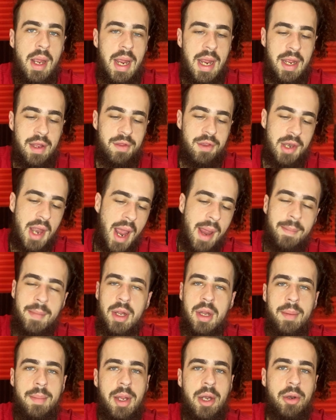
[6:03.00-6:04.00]
is
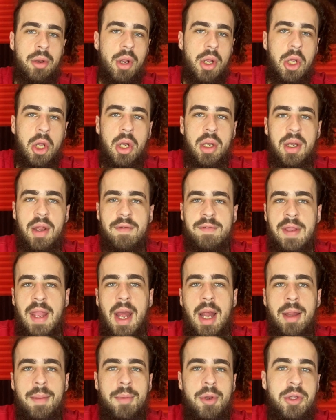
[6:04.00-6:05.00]
9mm a good enough
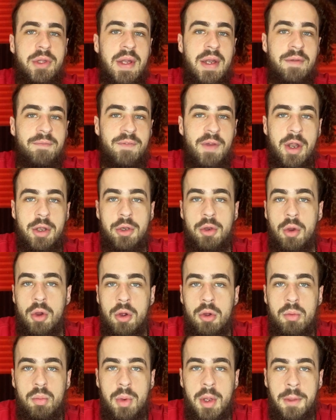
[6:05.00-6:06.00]
caliber to defend your
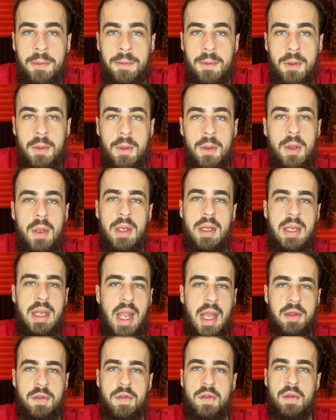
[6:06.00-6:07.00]
home with?
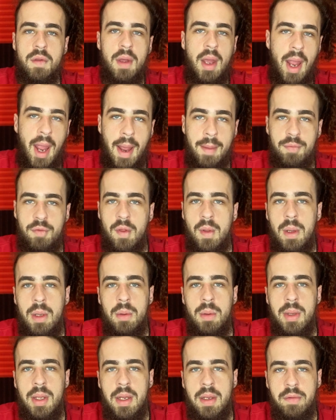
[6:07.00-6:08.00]
Yes,
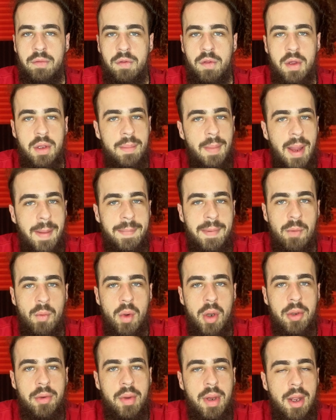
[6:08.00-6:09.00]
absolutely. So you might be
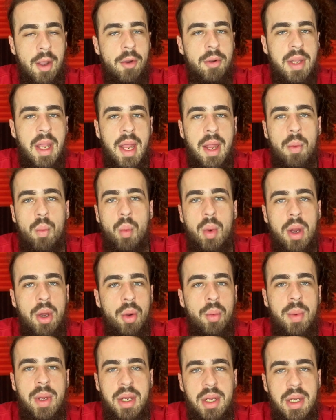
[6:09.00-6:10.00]
wondering okay, where
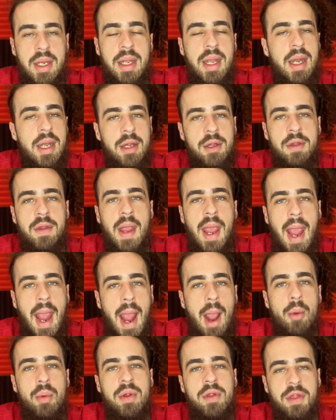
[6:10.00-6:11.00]
are we going to get into
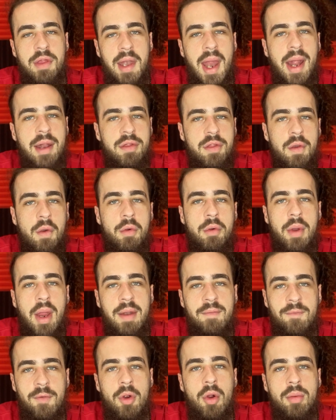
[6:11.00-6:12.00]
how it's not so
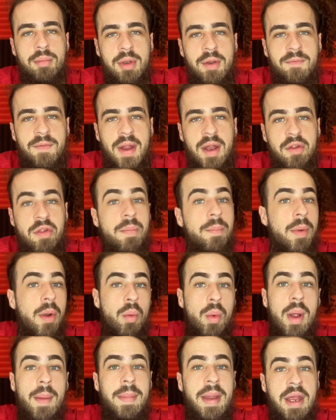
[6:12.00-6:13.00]
great for home defense, but
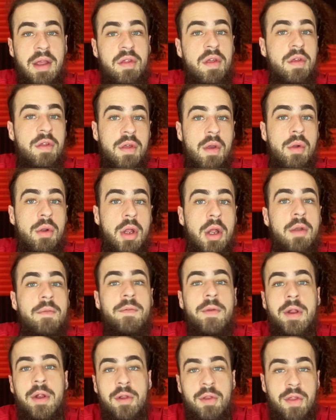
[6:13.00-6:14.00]
what makes it so good
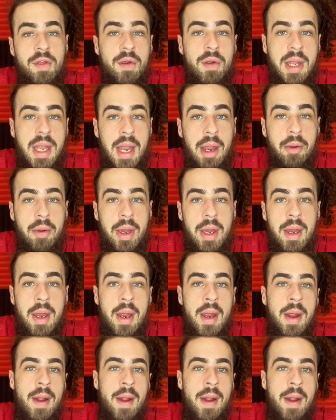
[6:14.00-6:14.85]
for concealed carry?